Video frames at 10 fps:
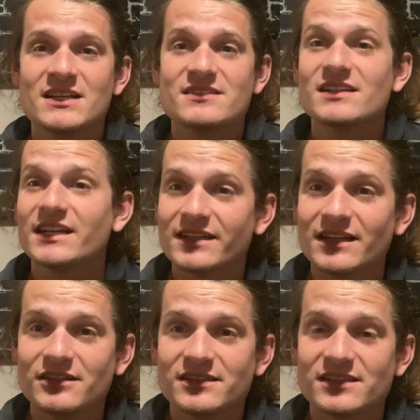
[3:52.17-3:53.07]

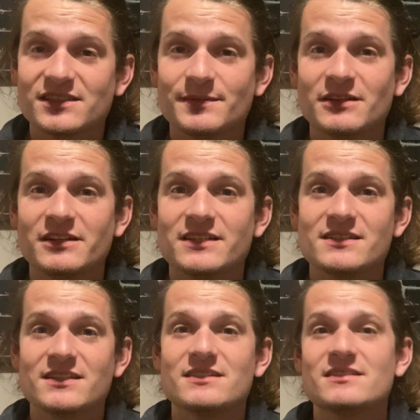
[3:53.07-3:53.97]
psychedelic
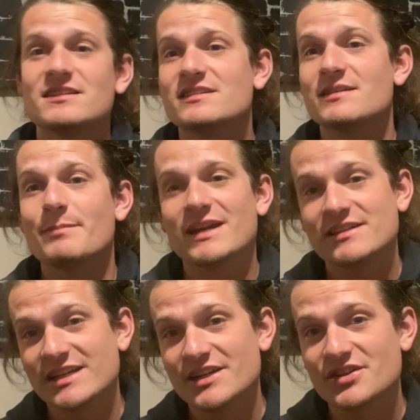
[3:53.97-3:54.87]
experiences, some
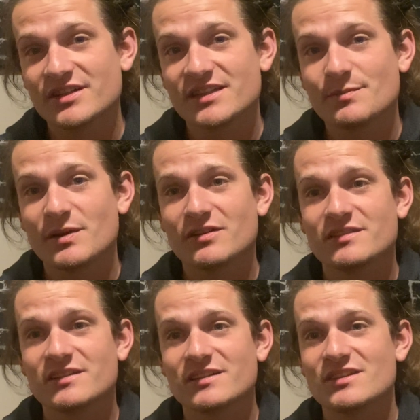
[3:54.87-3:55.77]
meditation
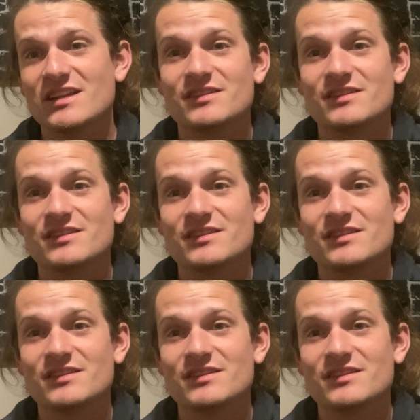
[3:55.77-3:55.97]
experiences,